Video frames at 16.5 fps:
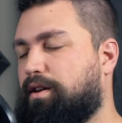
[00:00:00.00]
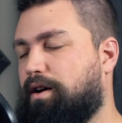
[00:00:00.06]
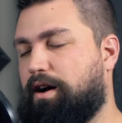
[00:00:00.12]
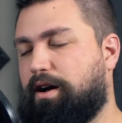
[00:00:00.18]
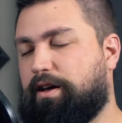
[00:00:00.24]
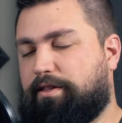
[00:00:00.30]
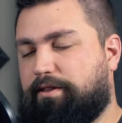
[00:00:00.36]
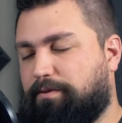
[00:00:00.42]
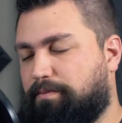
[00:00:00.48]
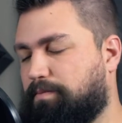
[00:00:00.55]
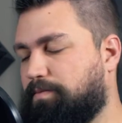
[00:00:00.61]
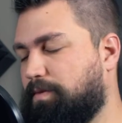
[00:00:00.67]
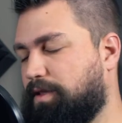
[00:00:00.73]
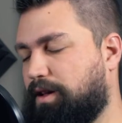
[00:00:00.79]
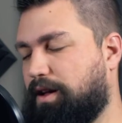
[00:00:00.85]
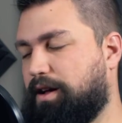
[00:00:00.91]
Awesome.
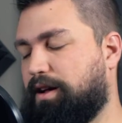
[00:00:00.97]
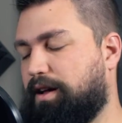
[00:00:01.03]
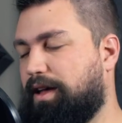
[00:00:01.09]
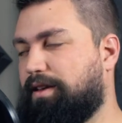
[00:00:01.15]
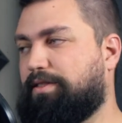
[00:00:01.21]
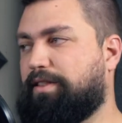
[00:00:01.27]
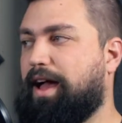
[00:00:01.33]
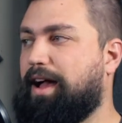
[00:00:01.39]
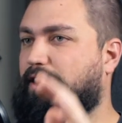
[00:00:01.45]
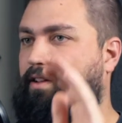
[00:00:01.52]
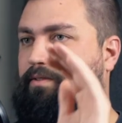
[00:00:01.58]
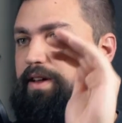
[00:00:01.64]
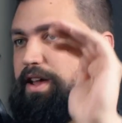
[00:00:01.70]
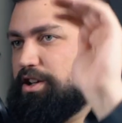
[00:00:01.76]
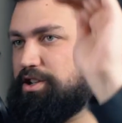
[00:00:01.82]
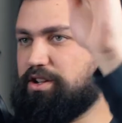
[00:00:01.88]
And the
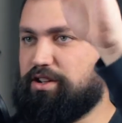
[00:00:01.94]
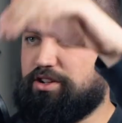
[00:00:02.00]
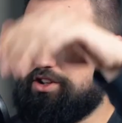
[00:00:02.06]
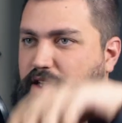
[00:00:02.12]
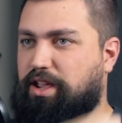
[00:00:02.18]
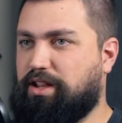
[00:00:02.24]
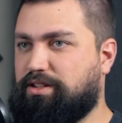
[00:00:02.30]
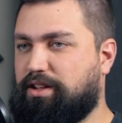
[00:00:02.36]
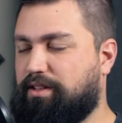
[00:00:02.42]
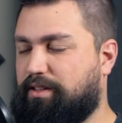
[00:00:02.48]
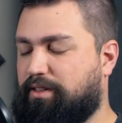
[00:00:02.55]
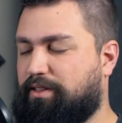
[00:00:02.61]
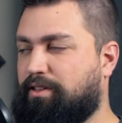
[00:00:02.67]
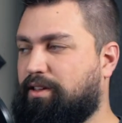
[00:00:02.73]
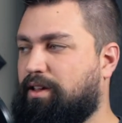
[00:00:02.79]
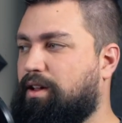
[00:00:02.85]
elevation
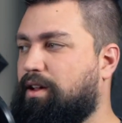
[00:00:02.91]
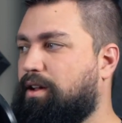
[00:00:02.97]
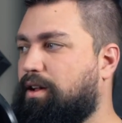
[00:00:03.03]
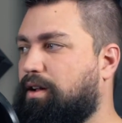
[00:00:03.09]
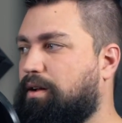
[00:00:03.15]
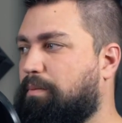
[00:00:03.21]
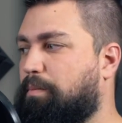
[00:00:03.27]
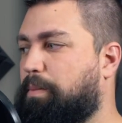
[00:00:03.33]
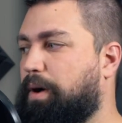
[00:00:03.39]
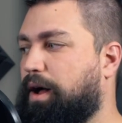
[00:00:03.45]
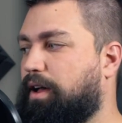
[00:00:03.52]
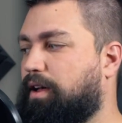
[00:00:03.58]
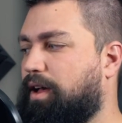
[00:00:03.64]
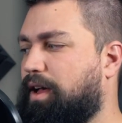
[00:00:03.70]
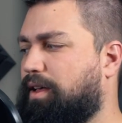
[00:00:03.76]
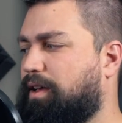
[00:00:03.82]
changes,
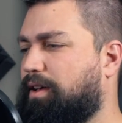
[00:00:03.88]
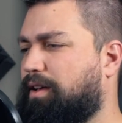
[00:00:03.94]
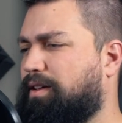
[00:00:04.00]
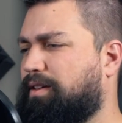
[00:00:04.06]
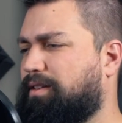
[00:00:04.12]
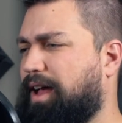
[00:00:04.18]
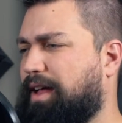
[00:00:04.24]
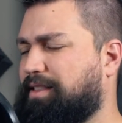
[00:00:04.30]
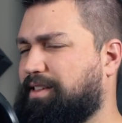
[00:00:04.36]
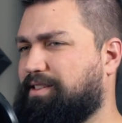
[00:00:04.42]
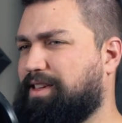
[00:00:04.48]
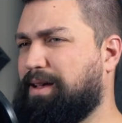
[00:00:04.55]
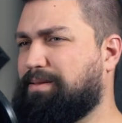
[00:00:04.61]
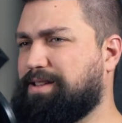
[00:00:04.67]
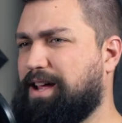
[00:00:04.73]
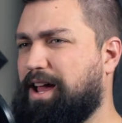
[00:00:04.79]
but at the
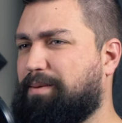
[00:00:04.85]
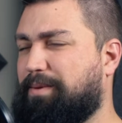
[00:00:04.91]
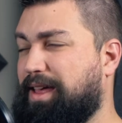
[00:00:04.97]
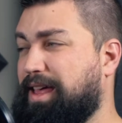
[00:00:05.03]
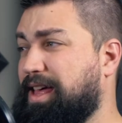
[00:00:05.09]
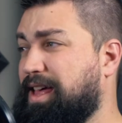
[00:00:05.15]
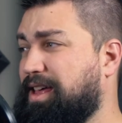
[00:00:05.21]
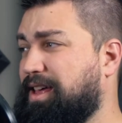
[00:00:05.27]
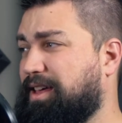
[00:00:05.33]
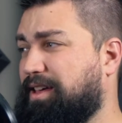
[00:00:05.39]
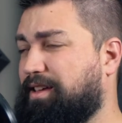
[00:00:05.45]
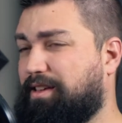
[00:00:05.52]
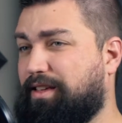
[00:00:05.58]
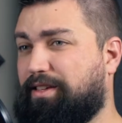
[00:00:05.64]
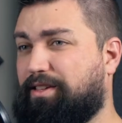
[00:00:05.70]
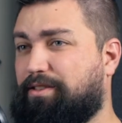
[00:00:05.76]
same time, it
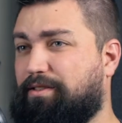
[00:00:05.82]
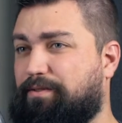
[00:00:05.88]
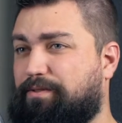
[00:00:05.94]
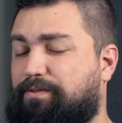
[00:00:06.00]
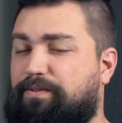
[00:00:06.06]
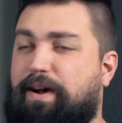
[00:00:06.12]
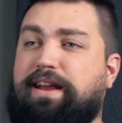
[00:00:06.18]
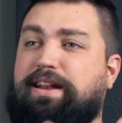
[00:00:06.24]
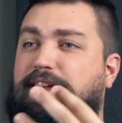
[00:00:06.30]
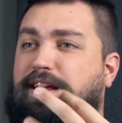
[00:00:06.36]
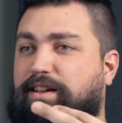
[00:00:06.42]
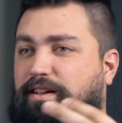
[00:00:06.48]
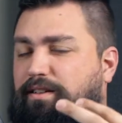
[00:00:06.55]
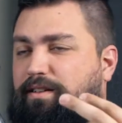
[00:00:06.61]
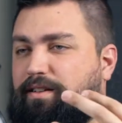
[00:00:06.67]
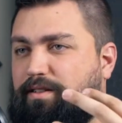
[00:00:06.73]
is
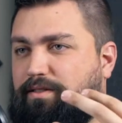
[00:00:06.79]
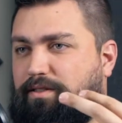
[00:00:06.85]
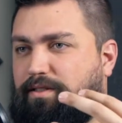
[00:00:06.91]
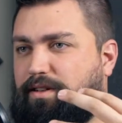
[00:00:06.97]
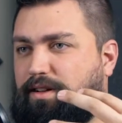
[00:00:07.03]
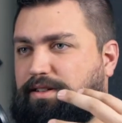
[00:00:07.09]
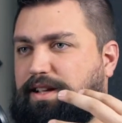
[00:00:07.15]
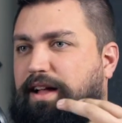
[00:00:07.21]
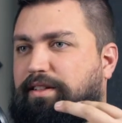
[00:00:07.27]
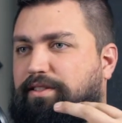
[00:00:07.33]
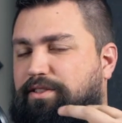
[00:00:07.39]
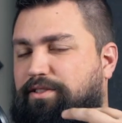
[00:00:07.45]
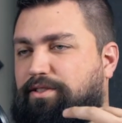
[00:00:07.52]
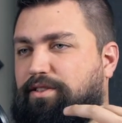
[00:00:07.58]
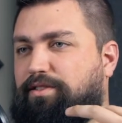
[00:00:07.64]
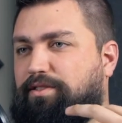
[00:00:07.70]
fighting
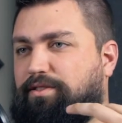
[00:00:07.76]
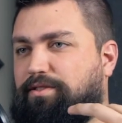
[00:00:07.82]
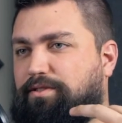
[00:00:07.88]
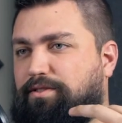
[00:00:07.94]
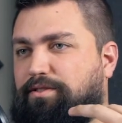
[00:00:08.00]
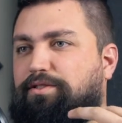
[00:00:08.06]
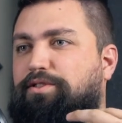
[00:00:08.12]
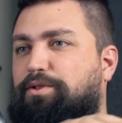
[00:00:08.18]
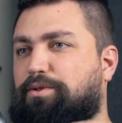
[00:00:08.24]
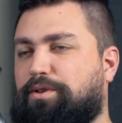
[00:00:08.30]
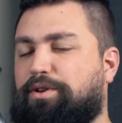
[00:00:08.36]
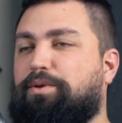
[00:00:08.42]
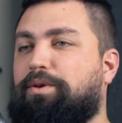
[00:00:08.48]
against you in a